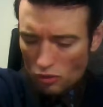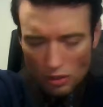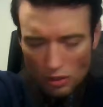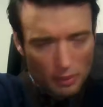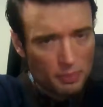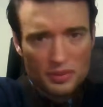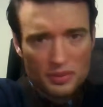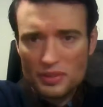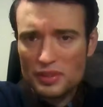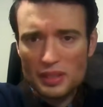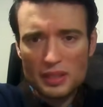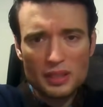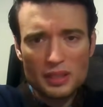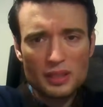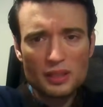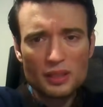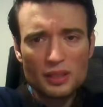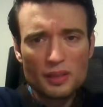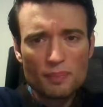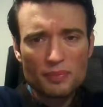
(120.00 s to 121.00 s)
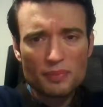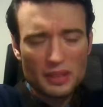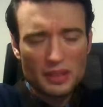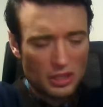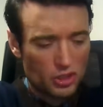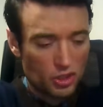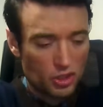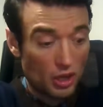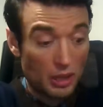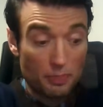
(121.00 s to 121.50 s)
discrepancy.
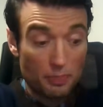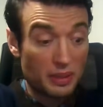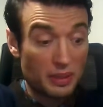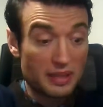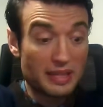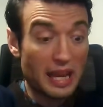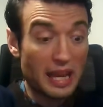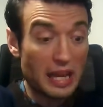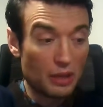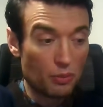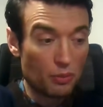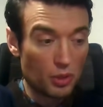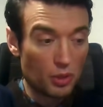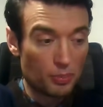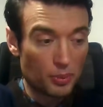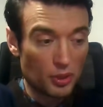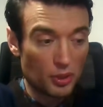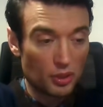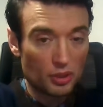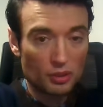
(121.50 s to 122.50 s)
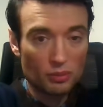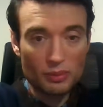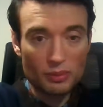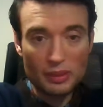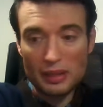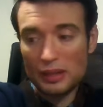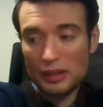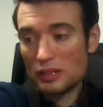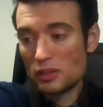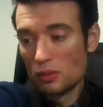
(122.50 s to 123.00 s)
It showed up in a daily report
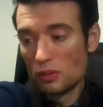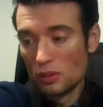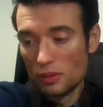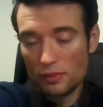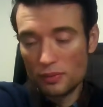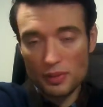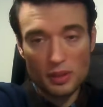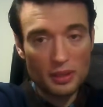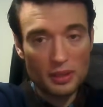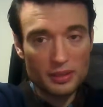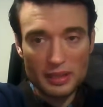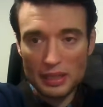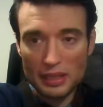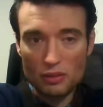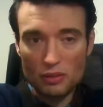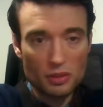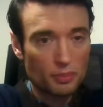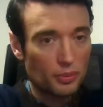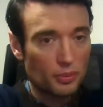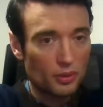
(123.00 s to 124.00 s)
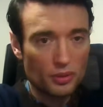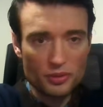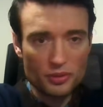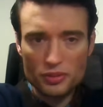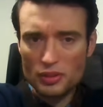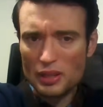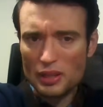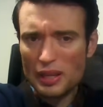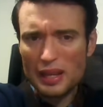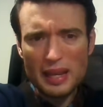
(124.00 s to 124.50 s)
where I had to review our daily
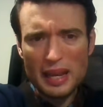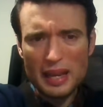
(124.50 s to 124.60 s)
reports.